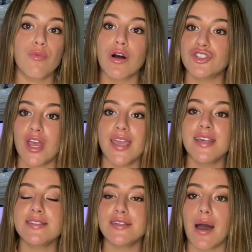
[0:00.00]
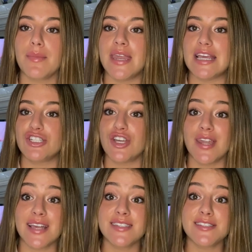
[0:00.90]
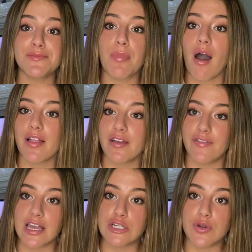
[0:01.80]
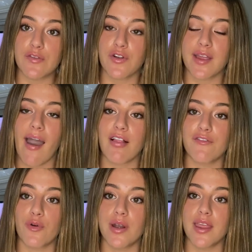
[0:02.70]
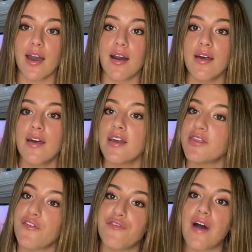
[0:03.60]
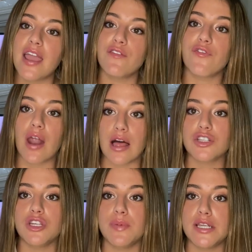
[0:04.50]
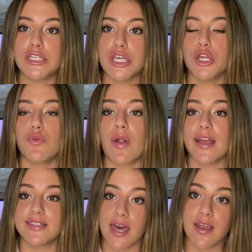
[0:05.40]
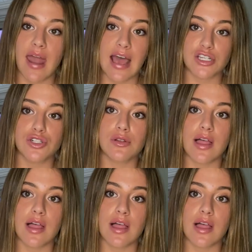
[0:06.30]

While Jenkins' nomination is a symbolic victory for California, the fight for LGBTQ rights at a national